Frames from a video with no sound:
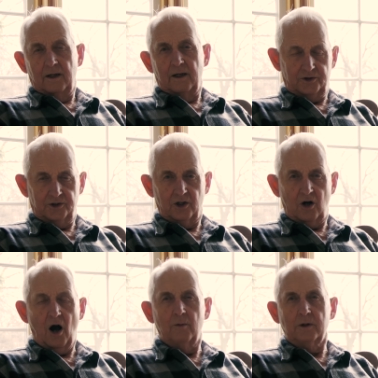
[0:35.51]
It was the
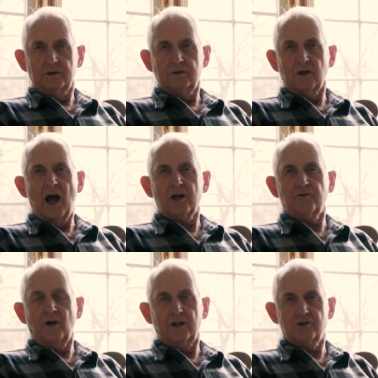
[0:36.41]
common
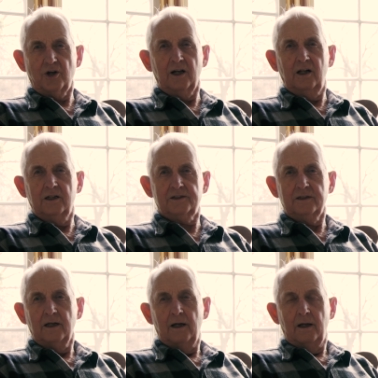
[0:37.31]
asphalt
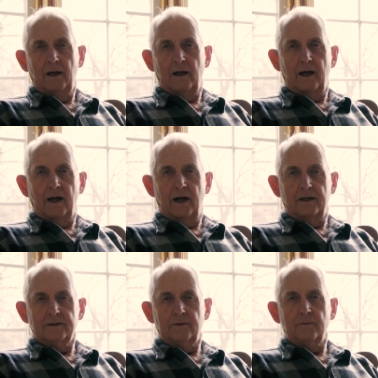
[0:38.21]
shingles,
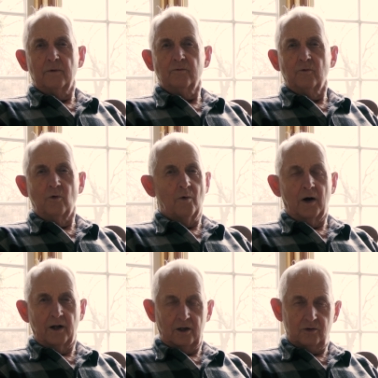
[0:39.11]
and we
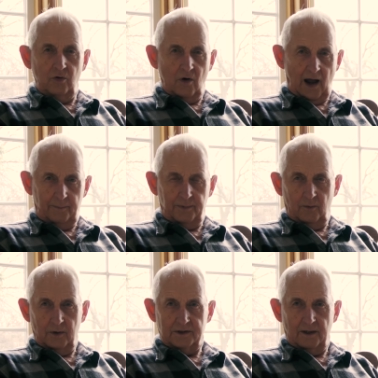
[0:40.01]
were not too happy
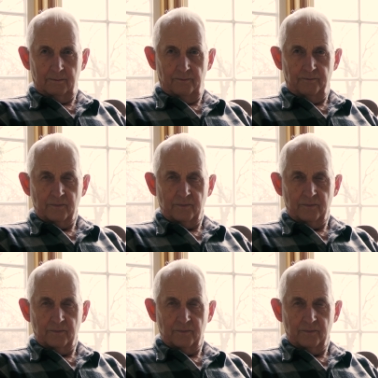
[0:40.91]
with them.